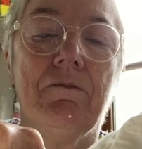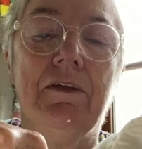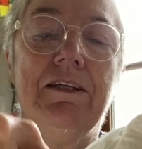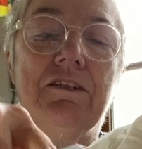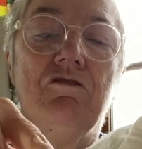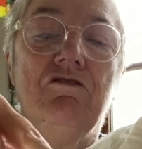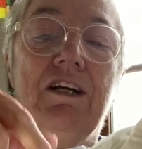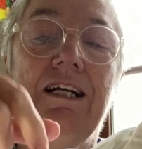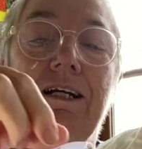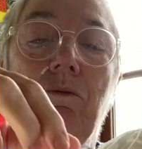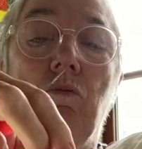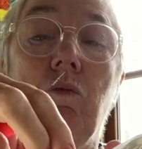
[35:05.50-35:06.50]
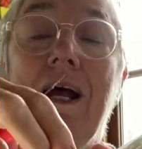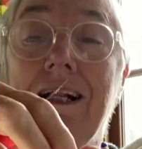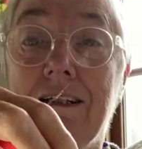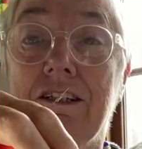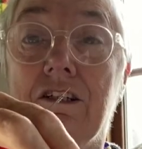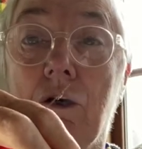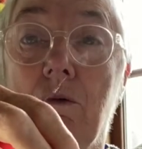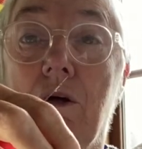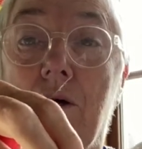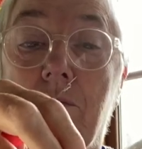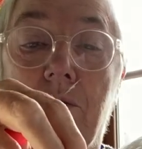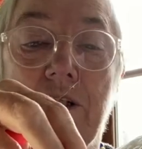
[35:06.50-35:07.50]
It's really well sewn
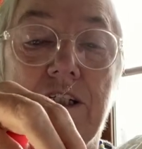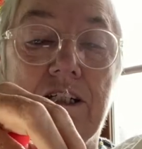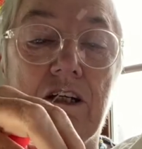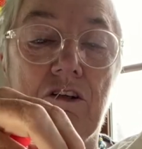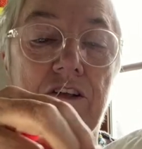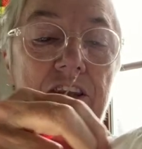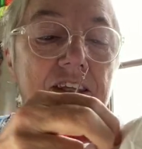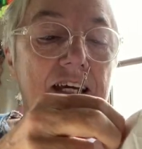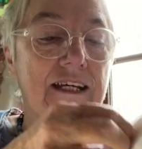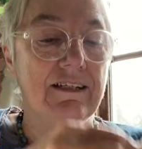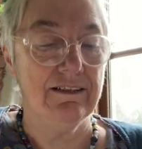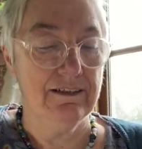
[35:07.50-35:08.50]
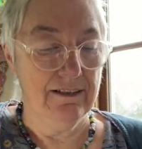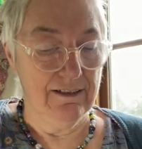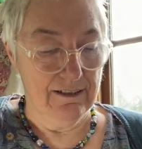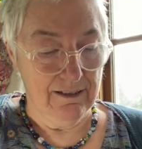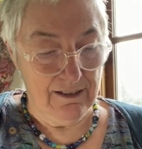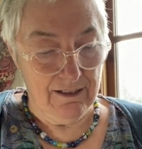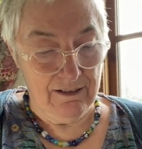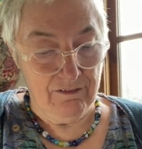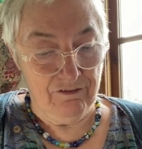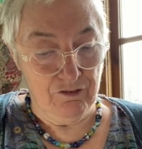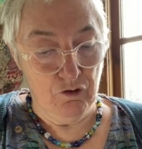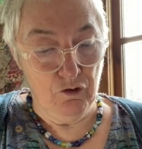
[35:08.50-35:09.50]
up, which is a good thing
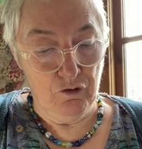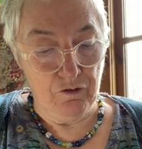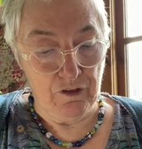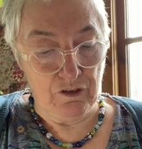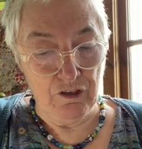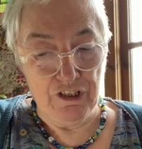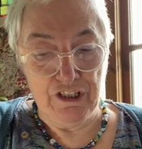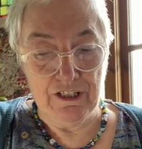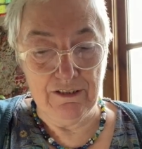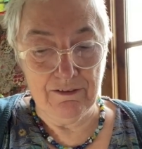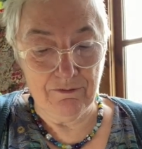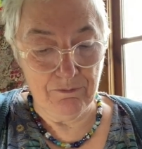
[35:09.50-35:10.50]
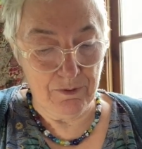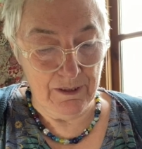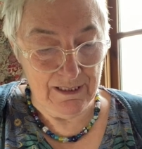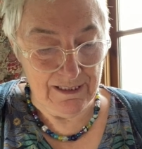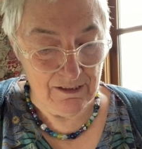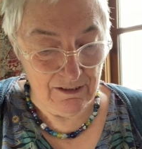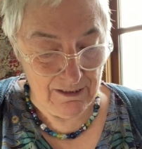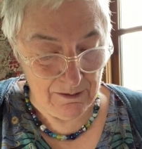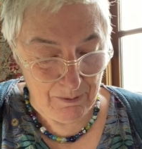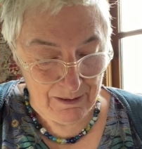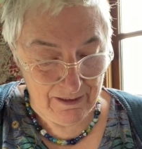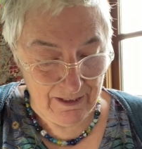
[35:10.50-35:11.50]
for the cushion, but it's not, it's a
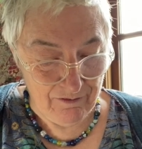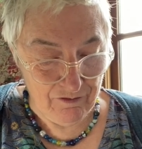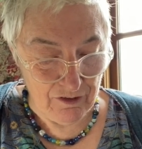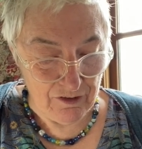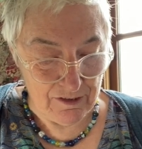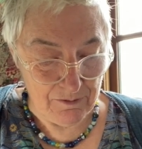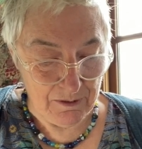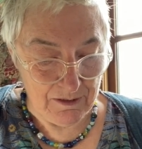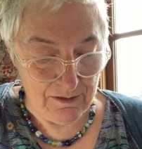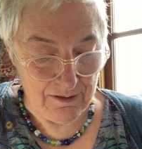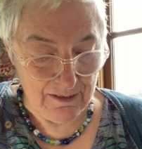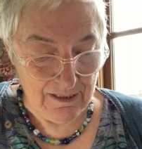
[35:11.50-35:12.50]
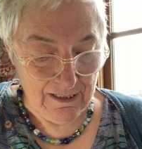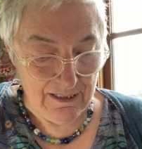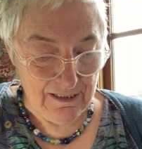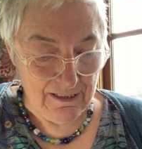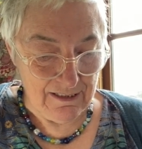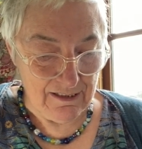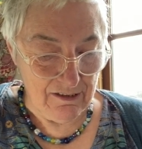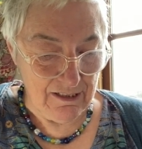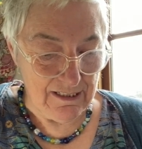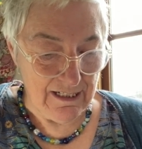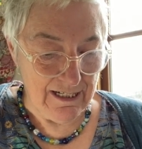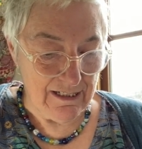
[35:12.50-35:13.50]
bad thing for us because it's going to
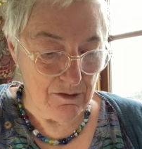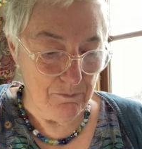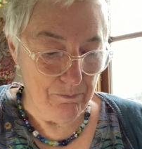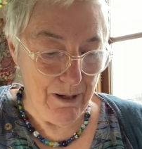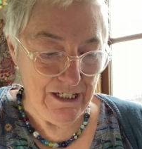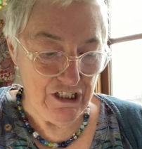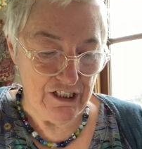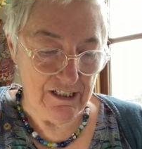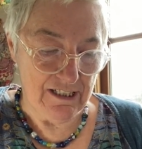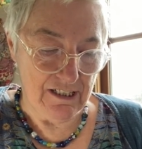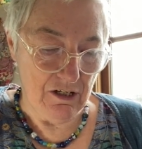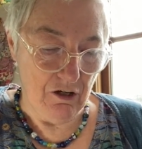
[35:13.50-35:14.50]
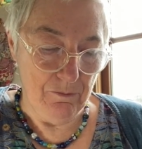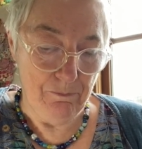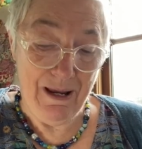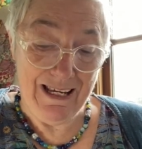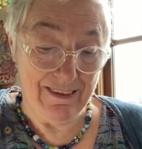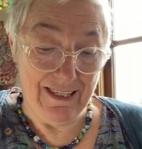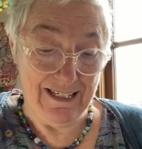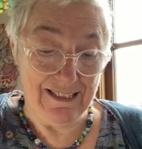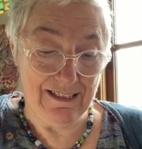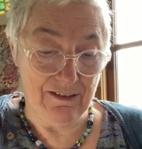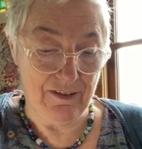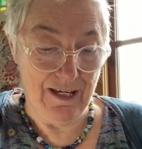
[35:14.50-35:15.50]
take some patience to unpick this.
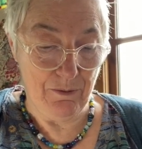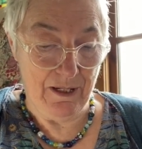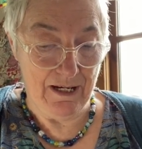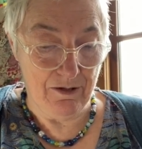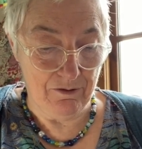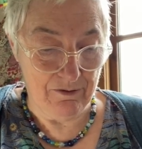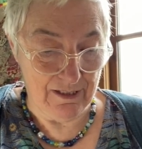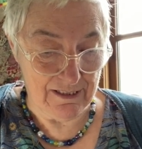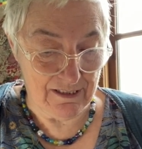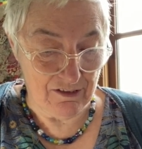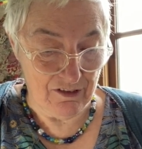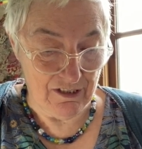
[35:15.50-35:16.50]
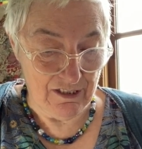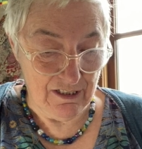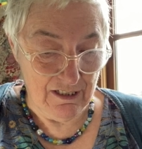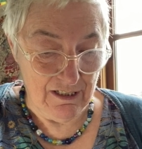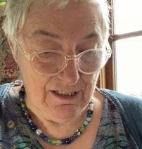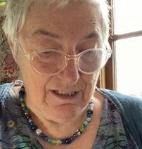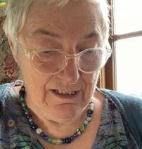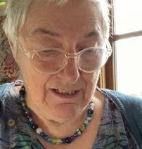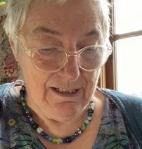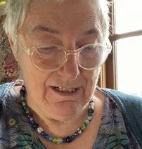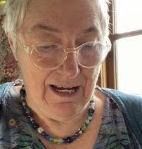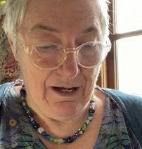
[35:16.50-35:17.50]
Oh, there we go. That's good.
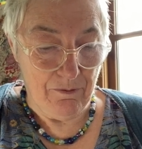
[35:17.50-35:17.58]
Now,